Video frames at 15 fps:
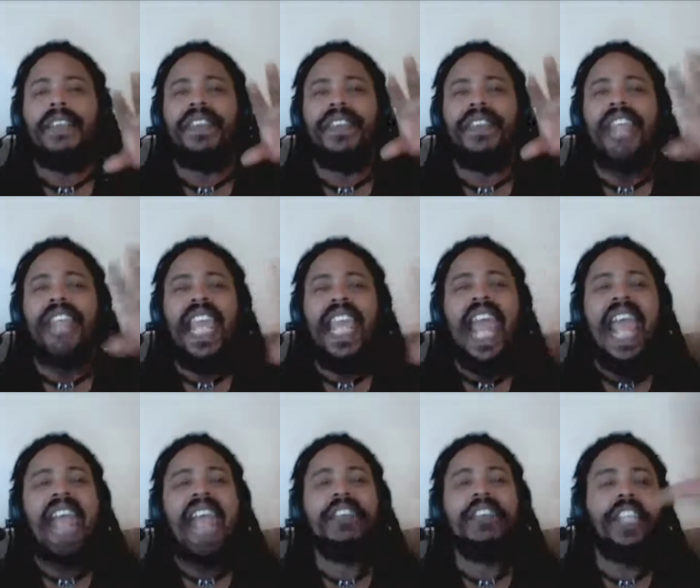they
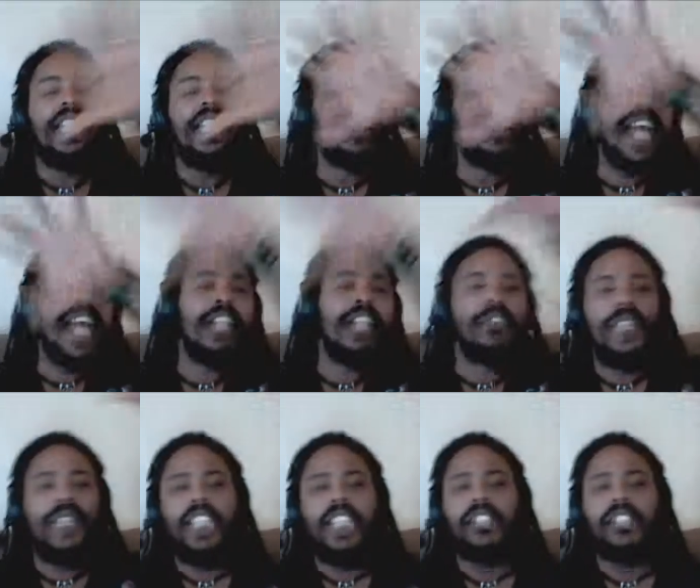had the entire
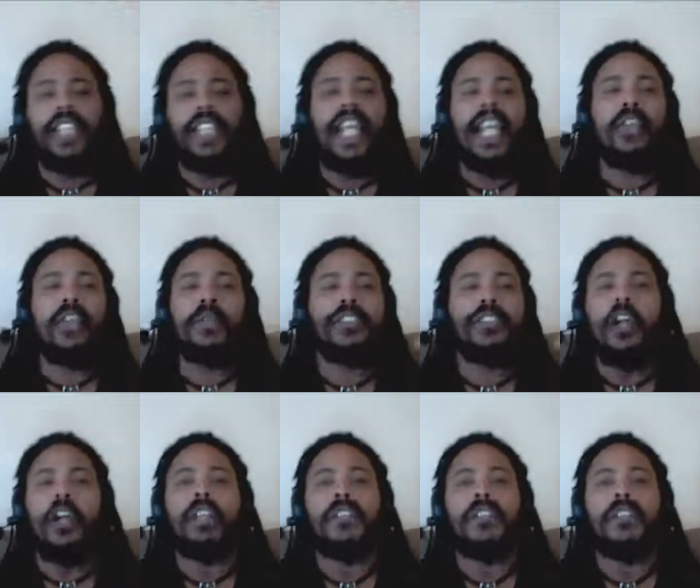region. They had almost all
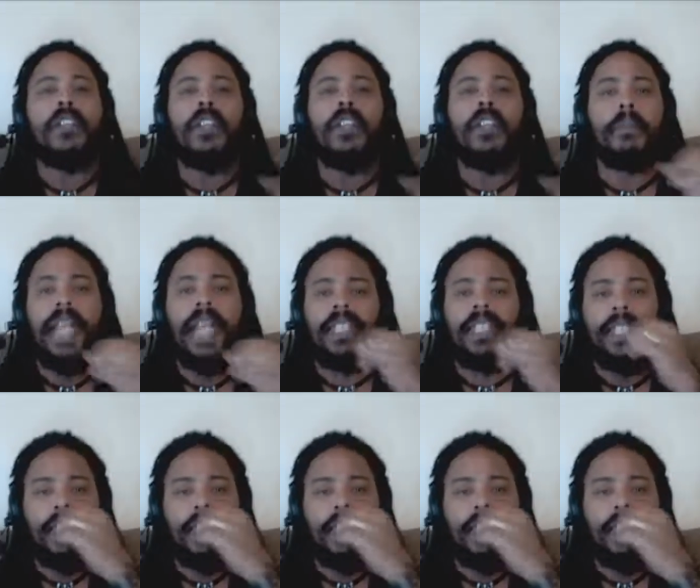of Europe back then.